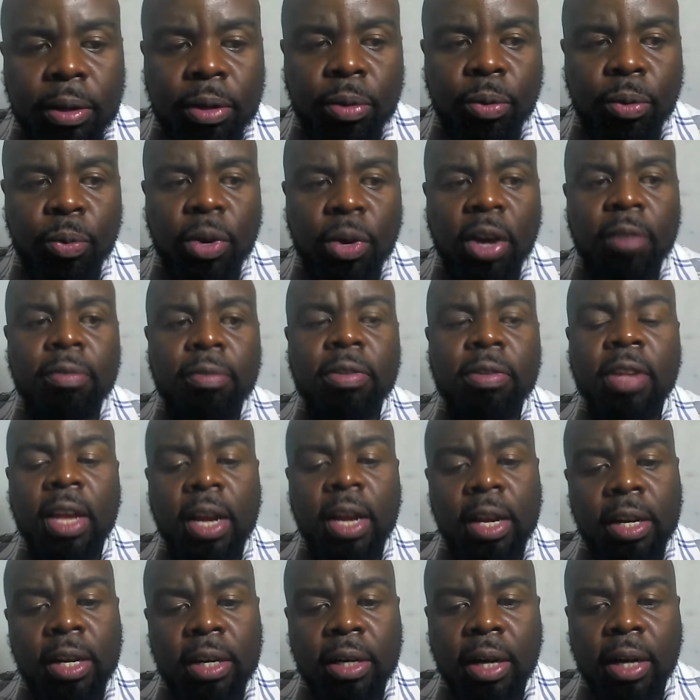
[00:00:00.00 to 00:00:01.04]
We have
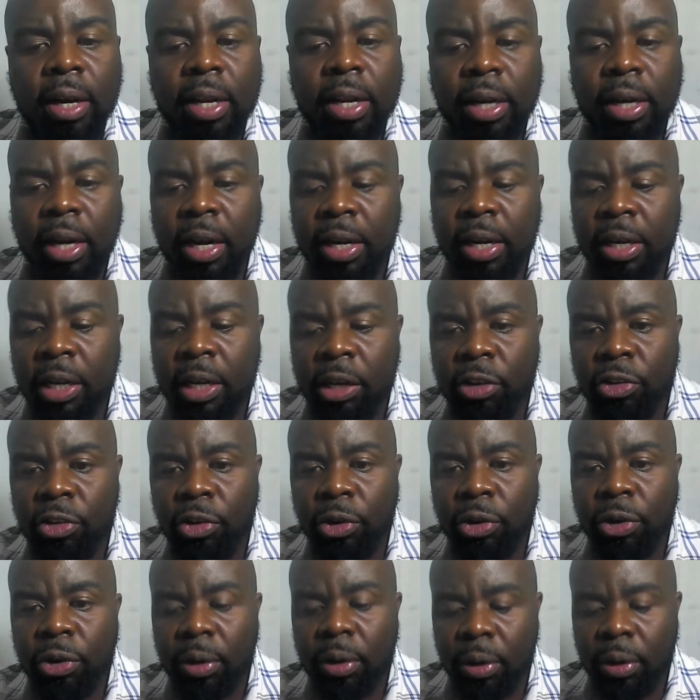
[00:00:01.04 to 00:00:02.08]
said in
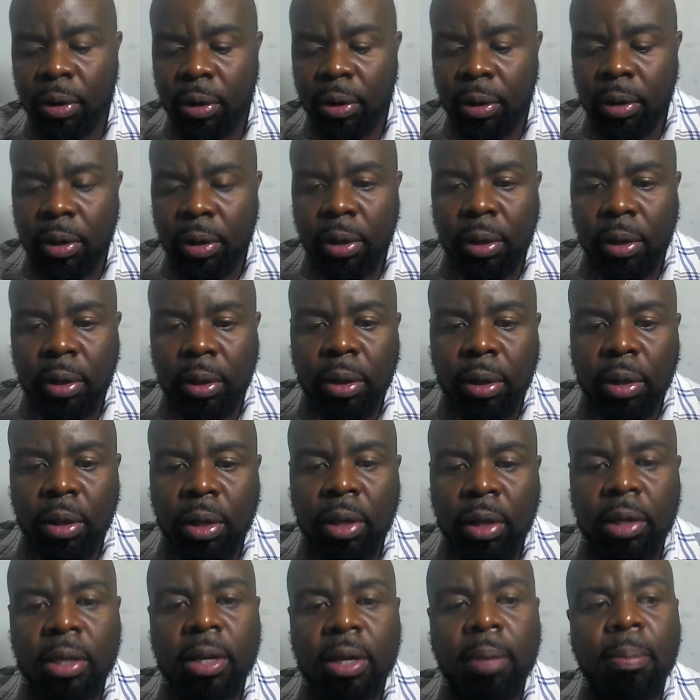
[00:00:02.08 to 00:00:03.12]
addiction,
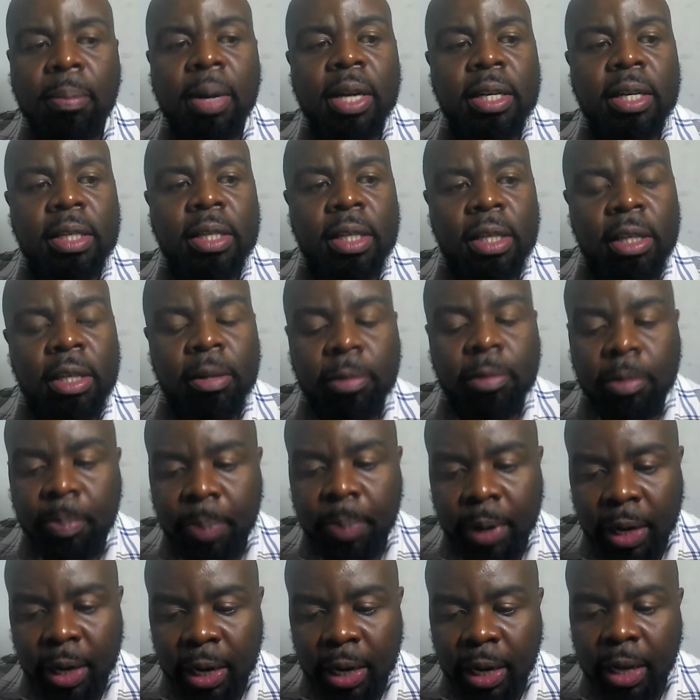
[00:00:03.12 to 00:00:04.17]
it's a
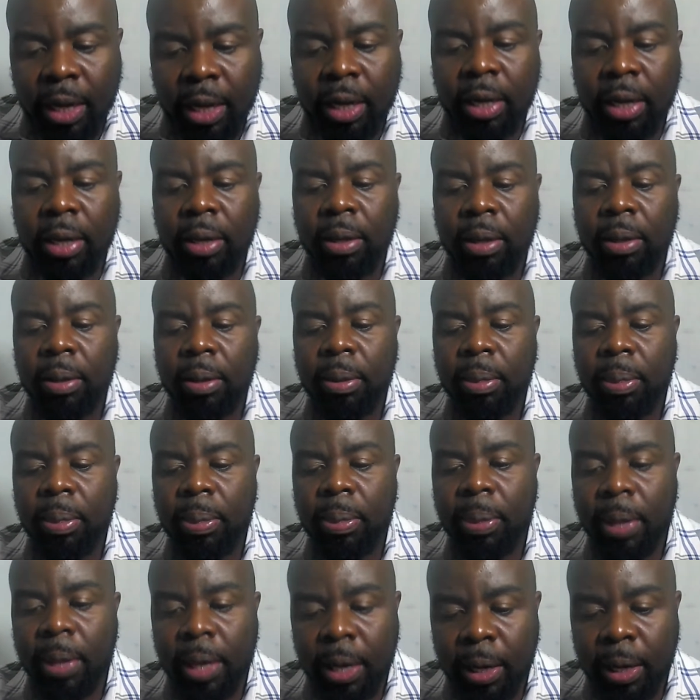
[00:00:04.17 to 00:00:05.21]
multidisciplinary
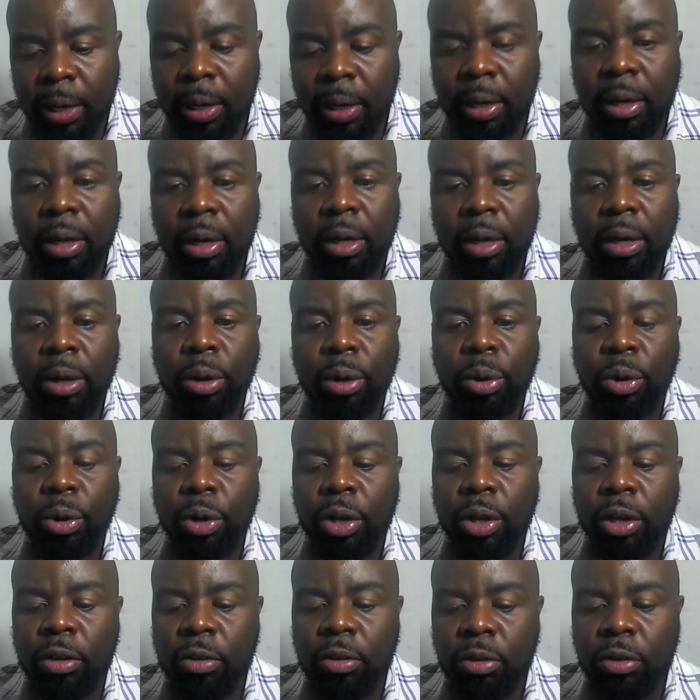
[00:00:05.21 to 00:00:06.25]
thing.
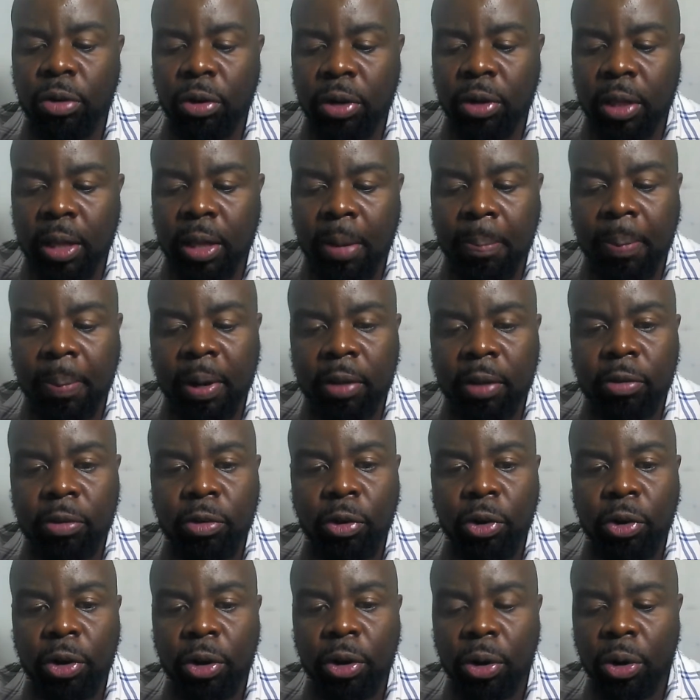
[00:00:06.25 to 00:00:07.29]
It's not the
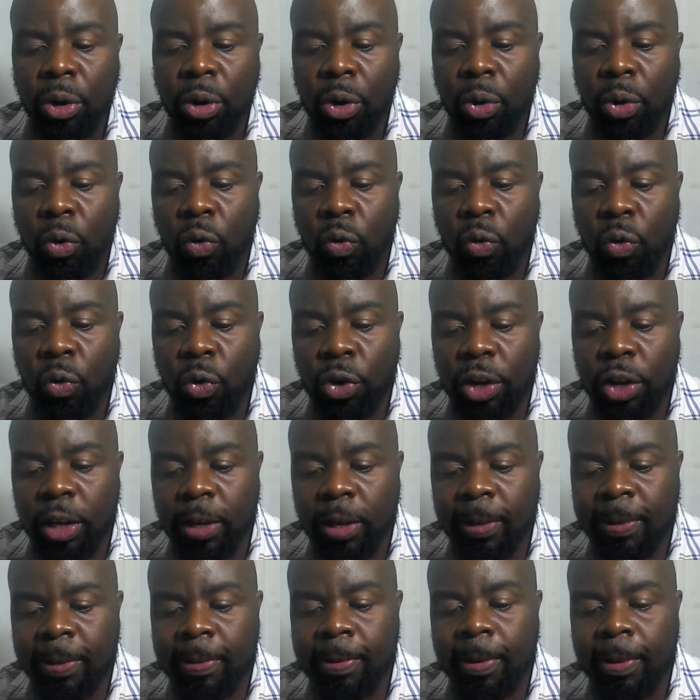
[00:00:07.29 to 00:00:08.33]
person who
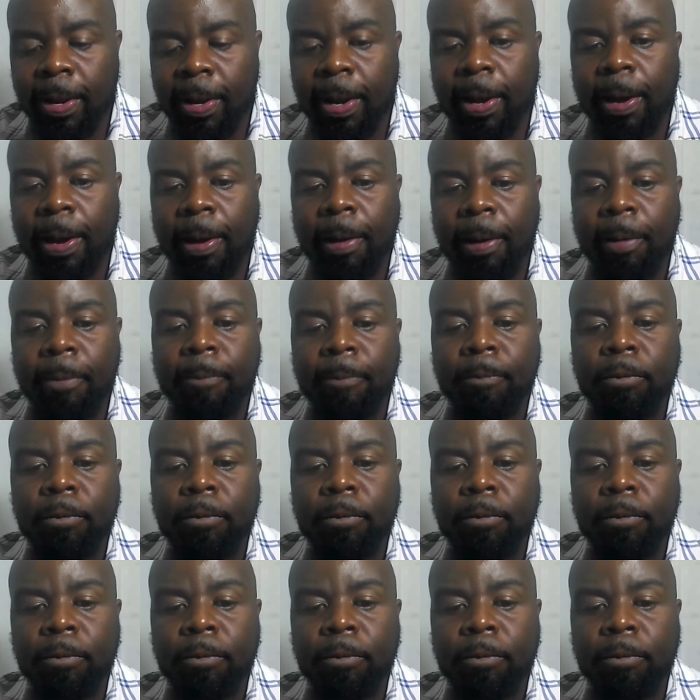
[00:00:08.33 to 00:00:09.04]
is not